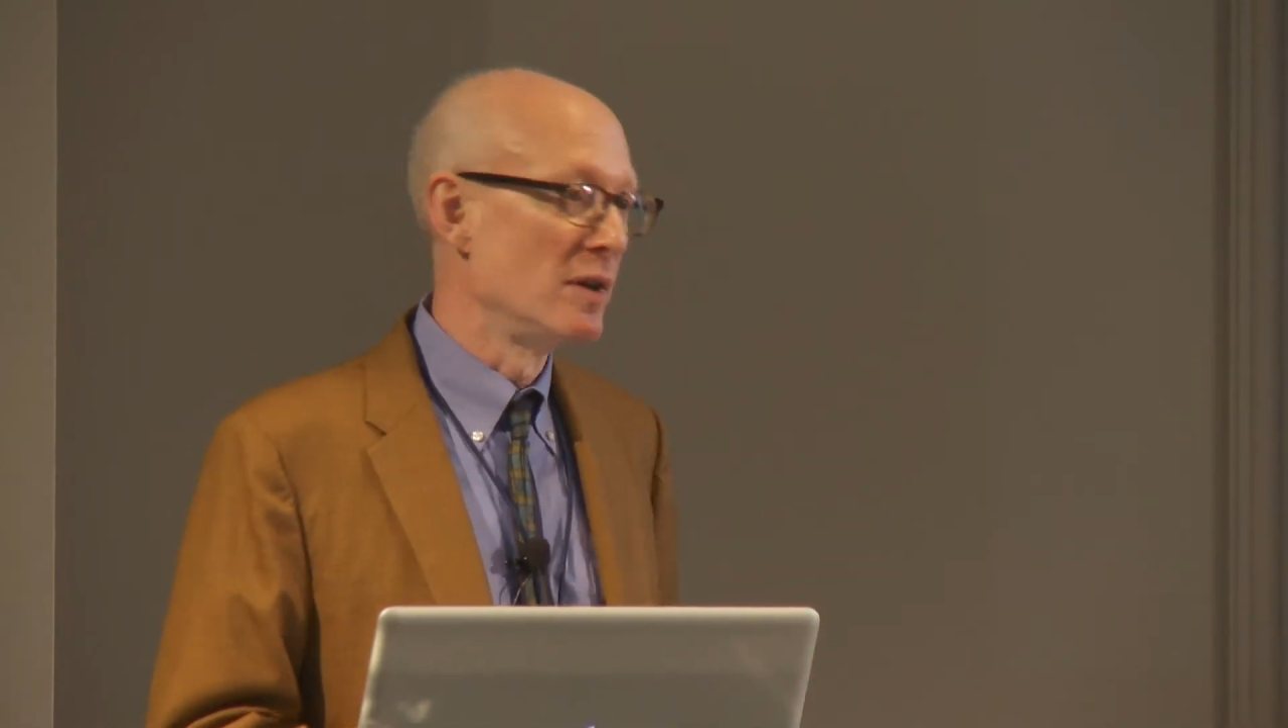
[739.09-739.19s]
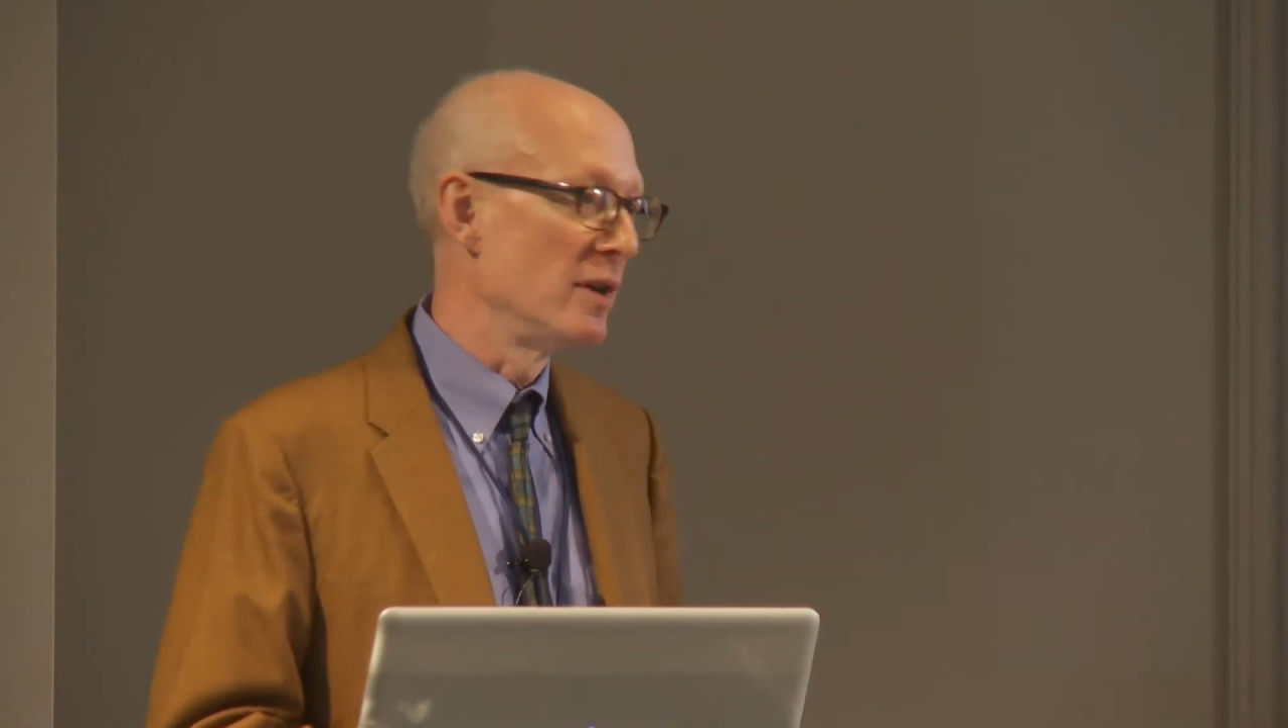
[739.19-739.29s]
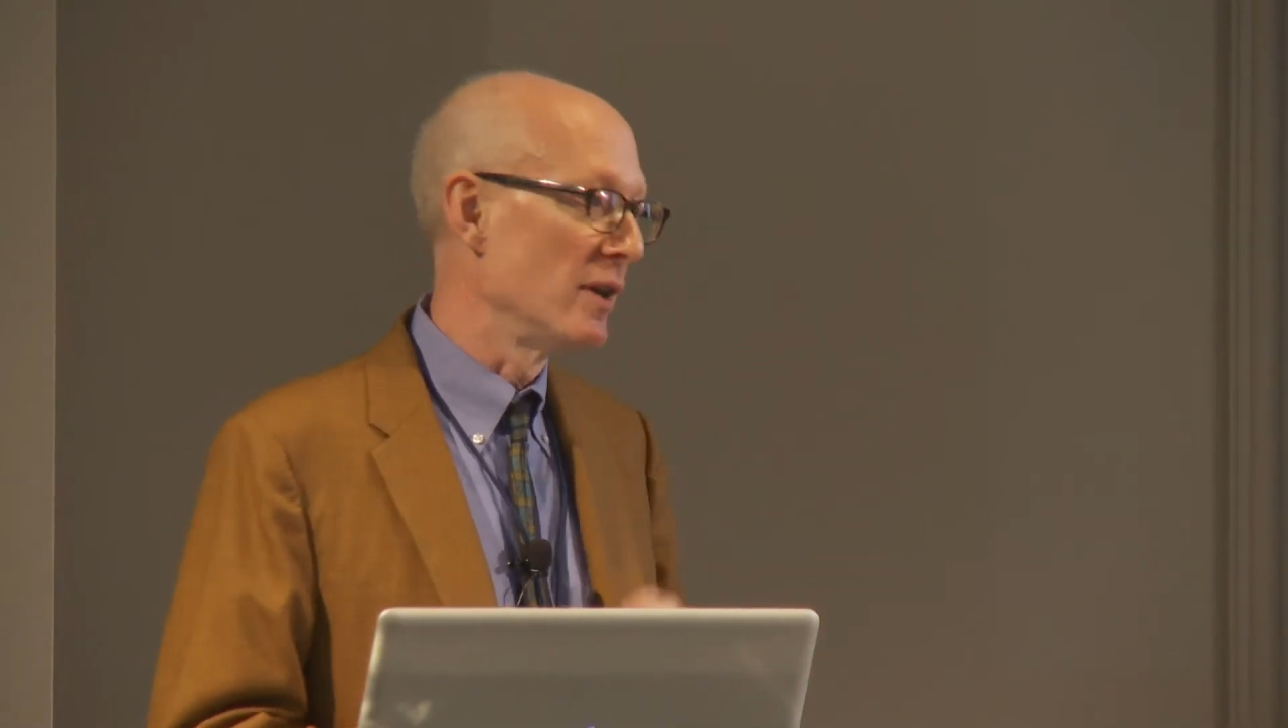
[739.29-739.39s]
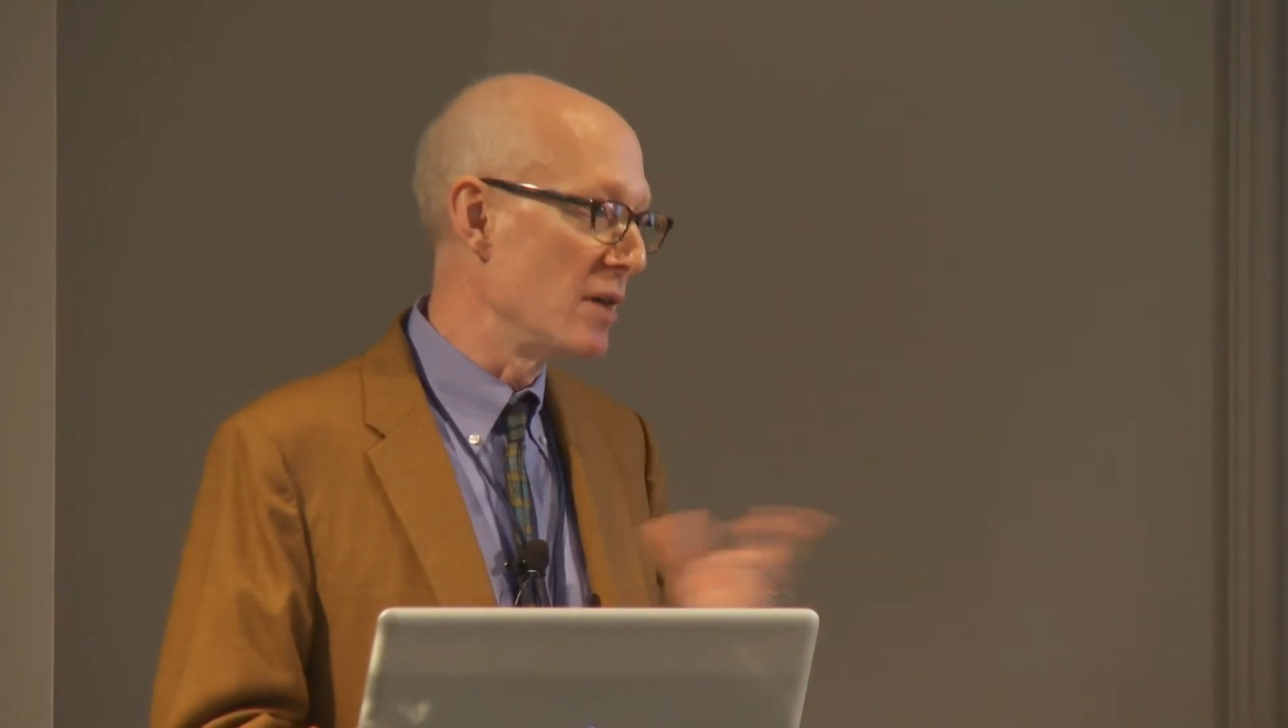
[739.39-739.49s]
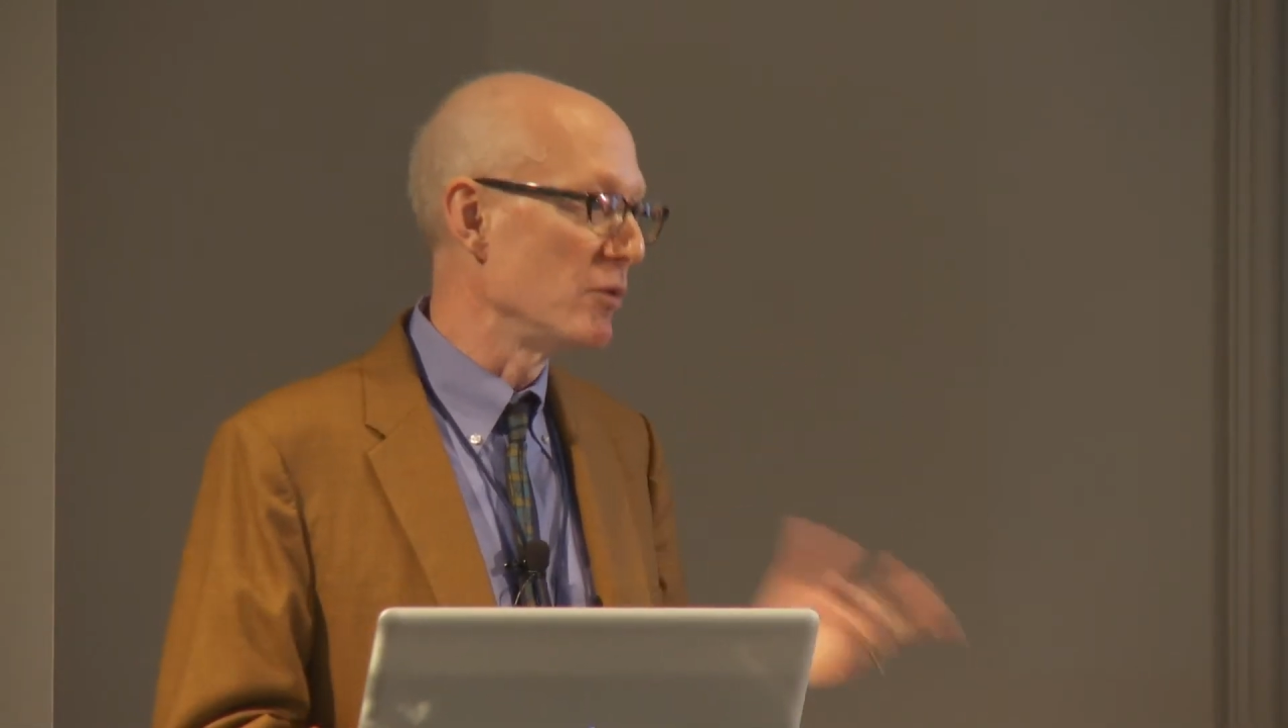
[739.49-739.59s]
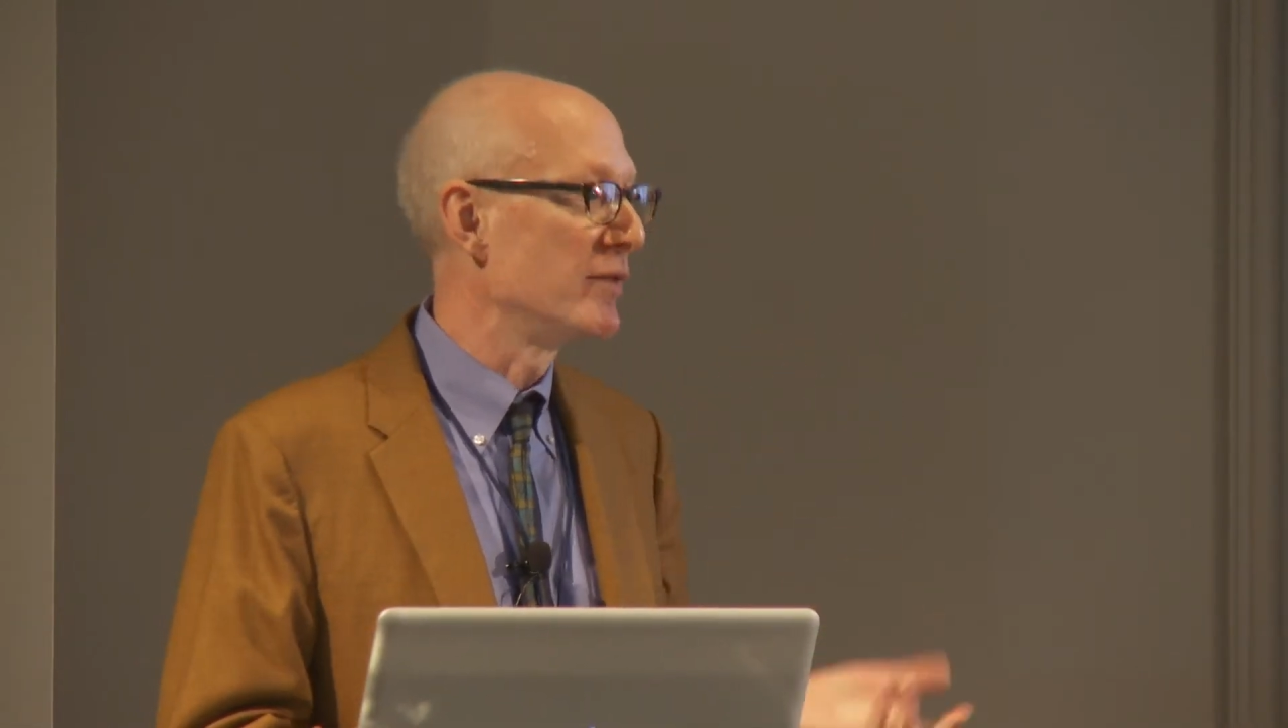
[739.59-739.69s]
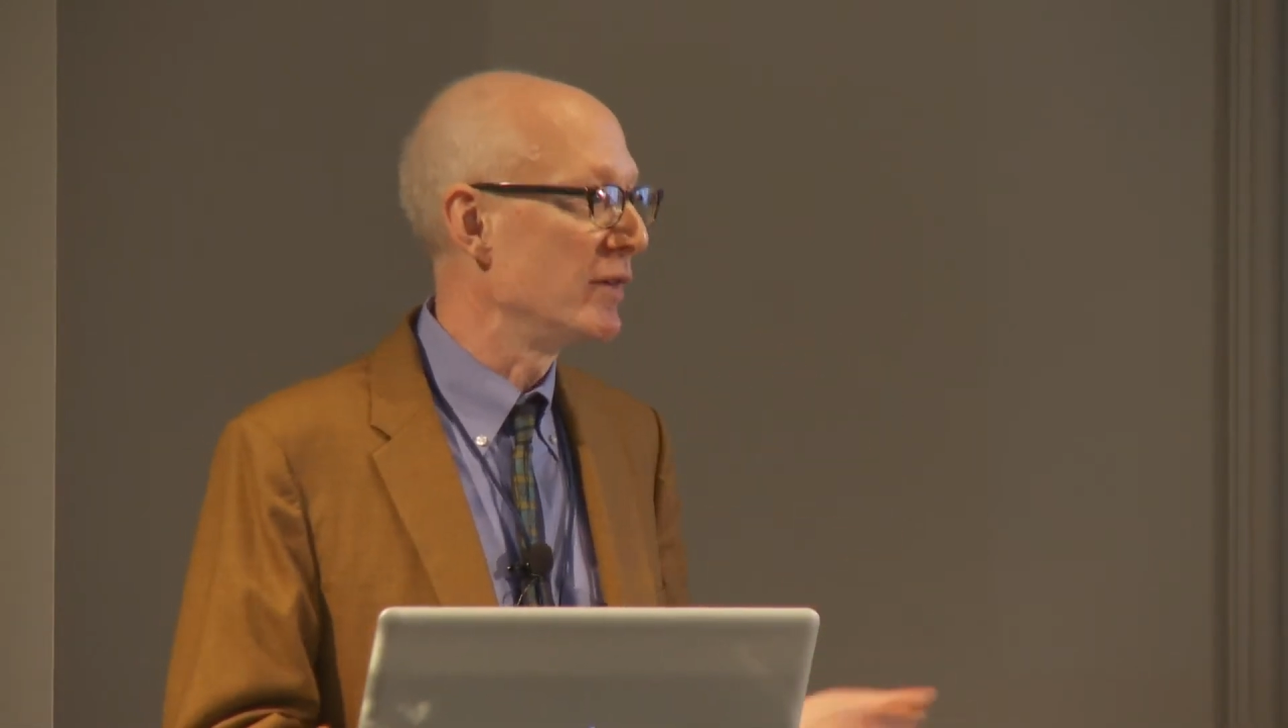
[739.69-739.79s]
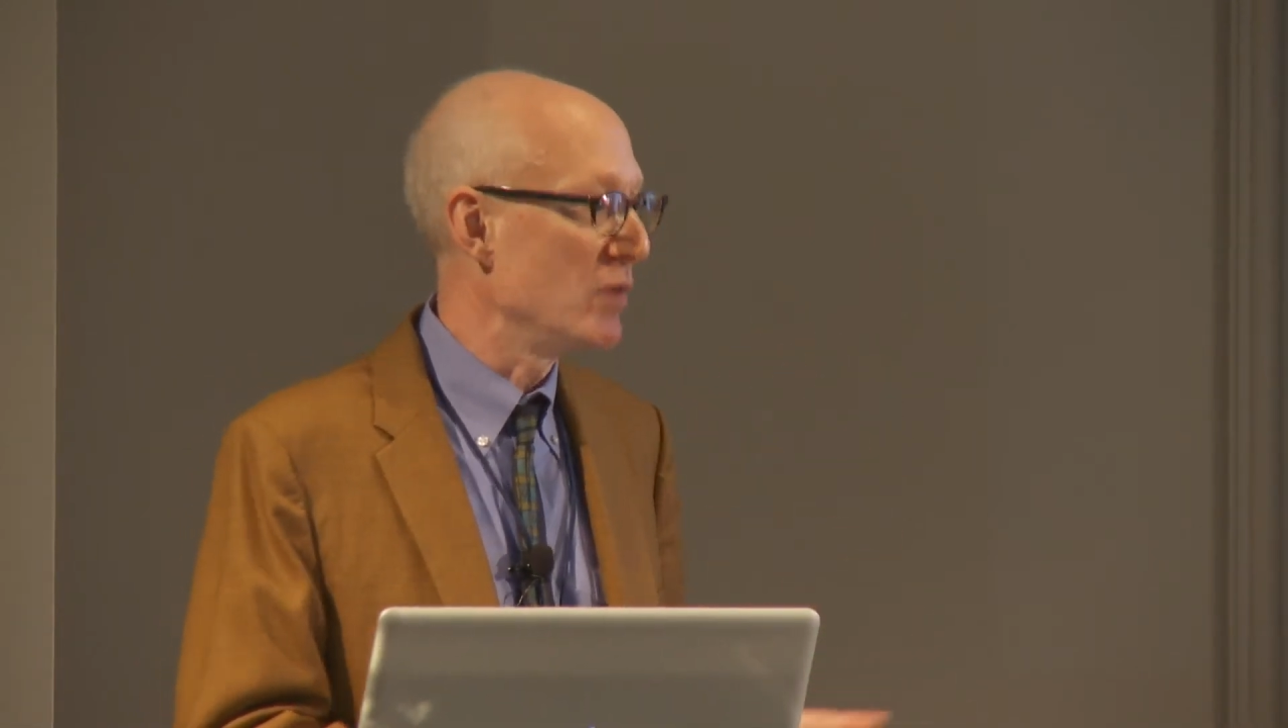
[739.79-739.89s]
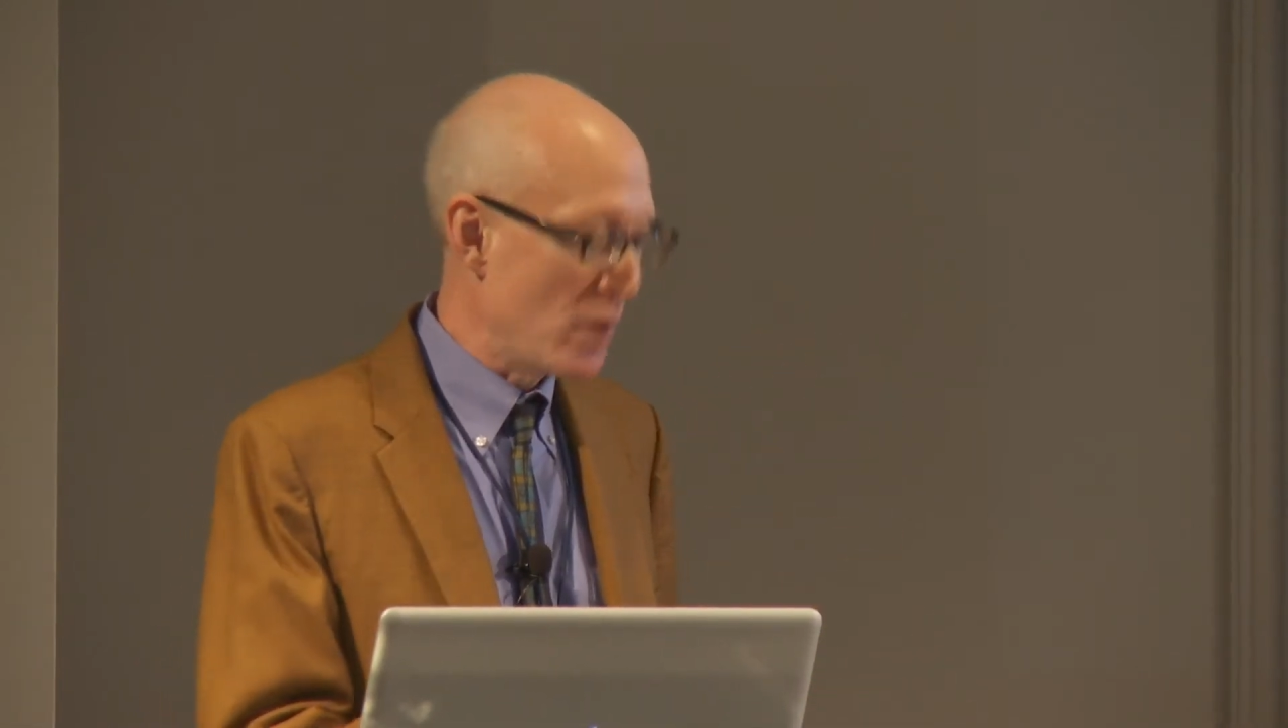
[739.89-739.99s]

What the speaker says: the level of giving